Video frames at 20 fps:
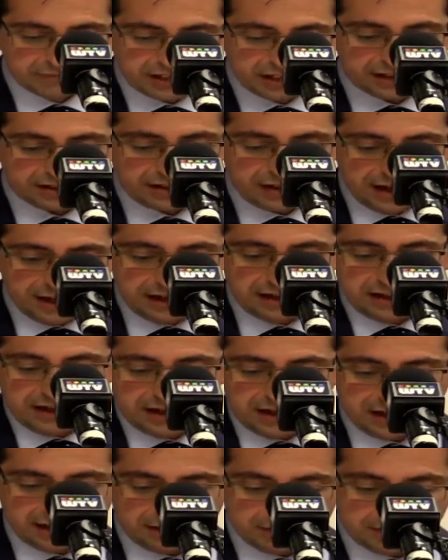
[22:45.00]
in
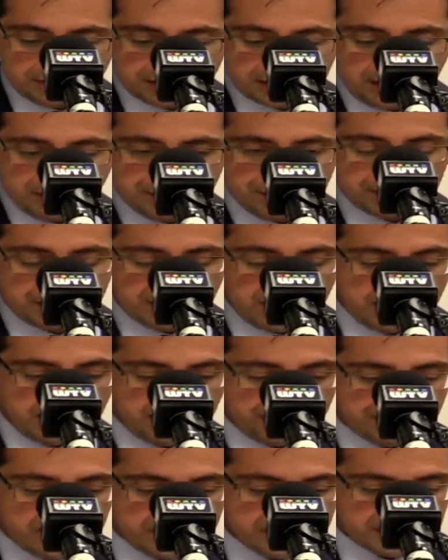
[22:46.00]
Clubb and
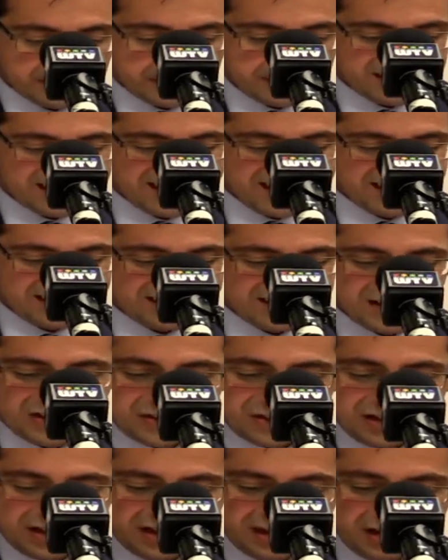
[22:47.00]
Preston, saying this
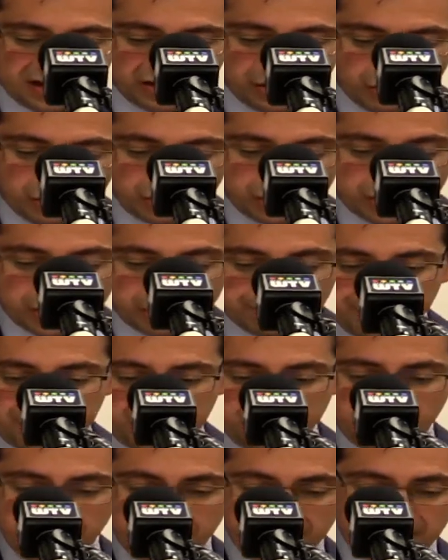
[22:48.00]
law should be
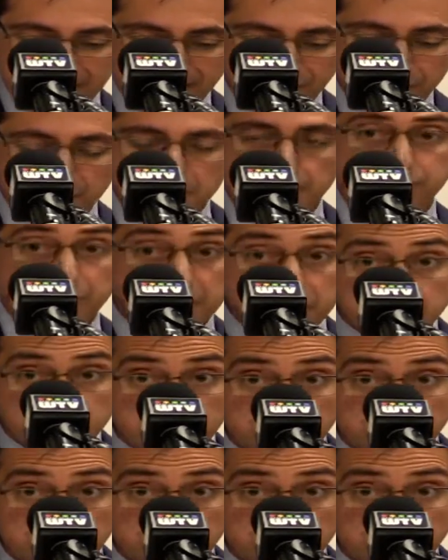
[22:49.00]
held as breaching